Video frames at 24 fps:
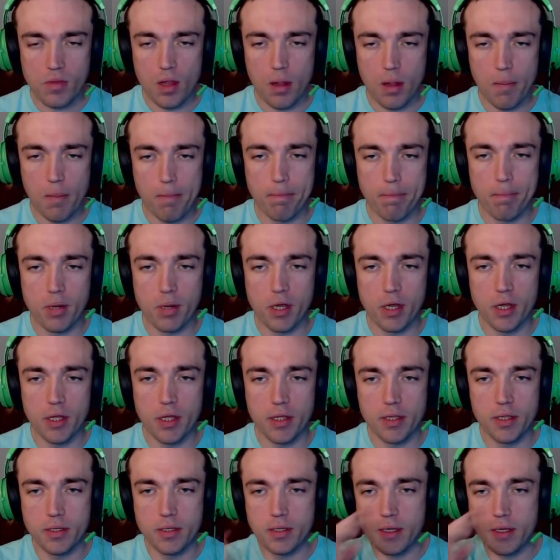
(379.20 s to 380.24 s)

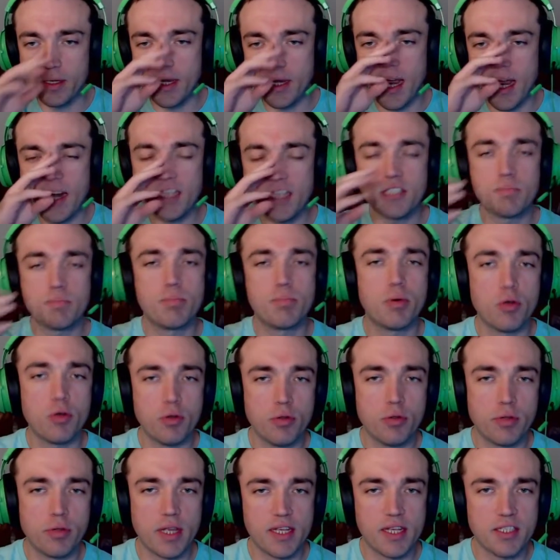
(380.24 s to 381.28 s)
but not as
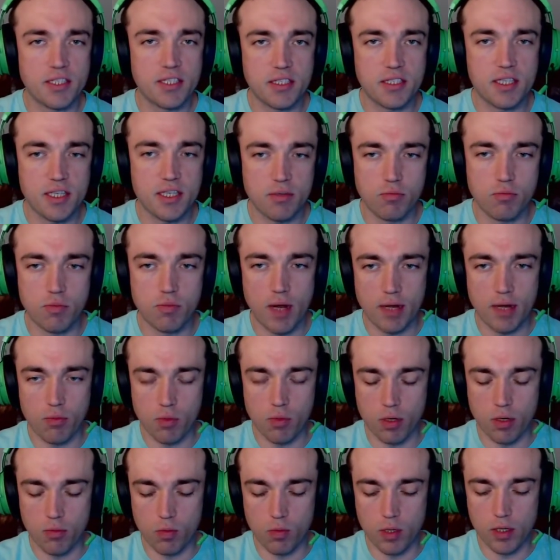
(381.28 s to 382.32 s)
bold as the red one
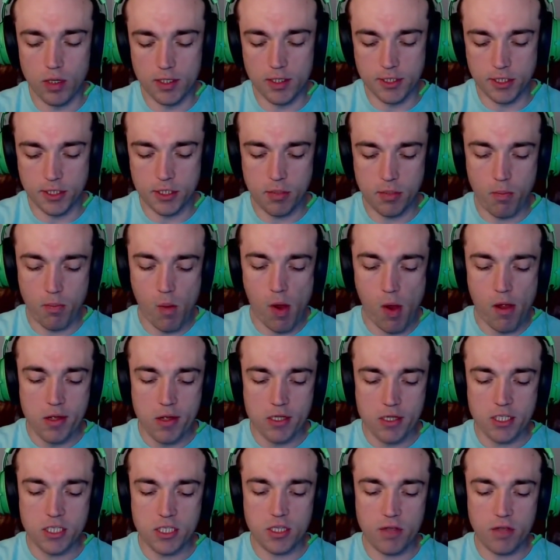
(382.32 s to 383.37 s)
was.
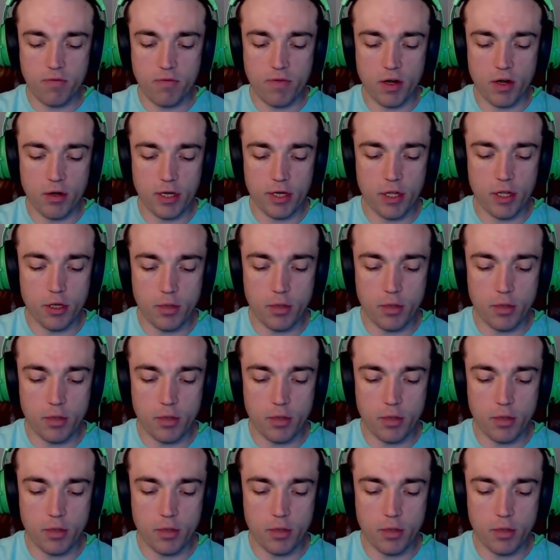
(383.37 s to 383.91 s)
Still very good.